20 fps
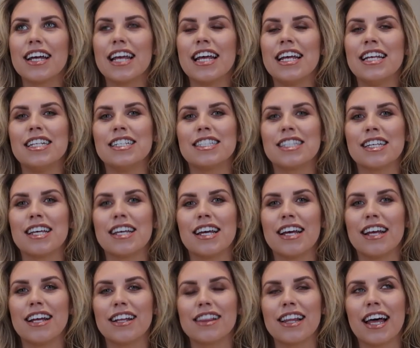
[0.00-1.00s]
it's
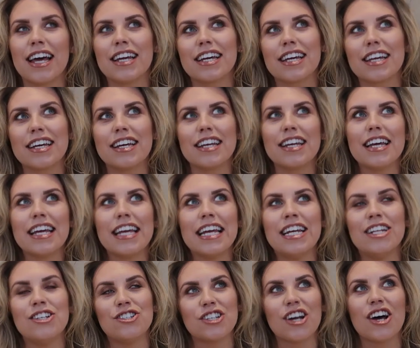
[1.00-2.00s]
like
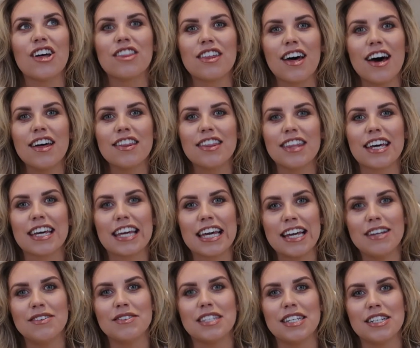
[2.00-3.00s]
each other that
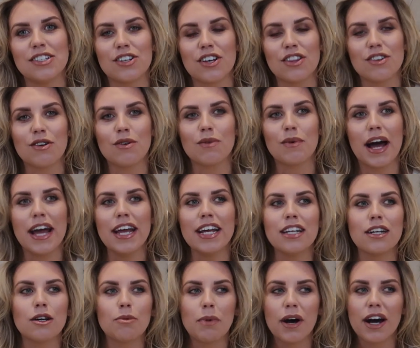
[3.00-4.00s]
keeps each other
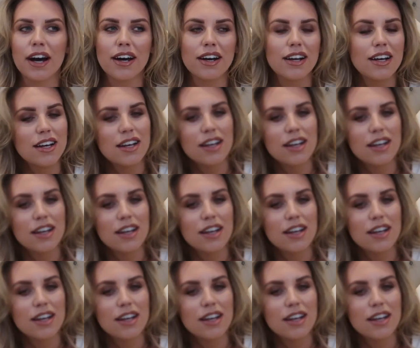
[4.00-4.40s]
awake but